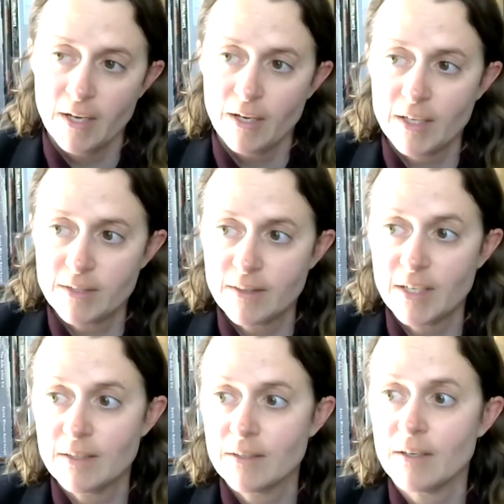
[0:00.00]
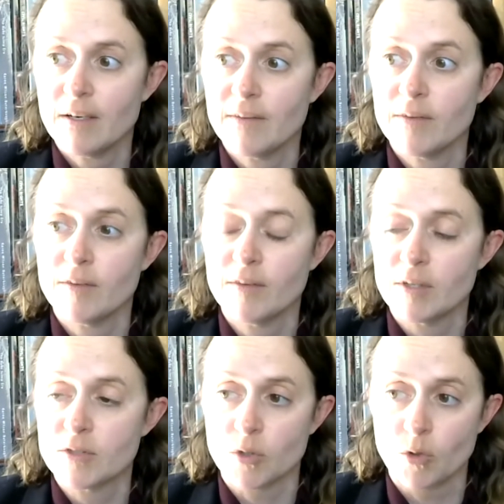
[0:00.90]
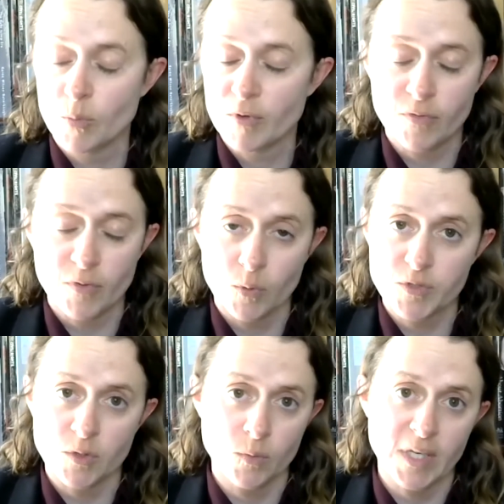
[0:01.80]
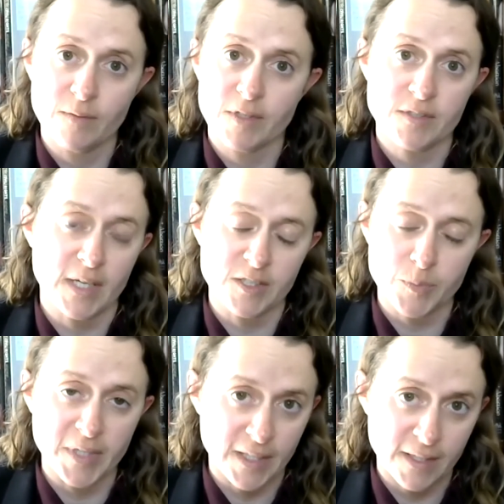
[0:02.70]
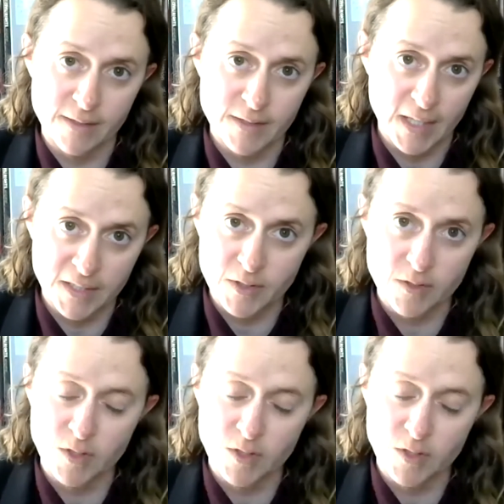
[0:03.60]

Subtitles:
And then there's a group of folks who gave us SB 8 in Texas.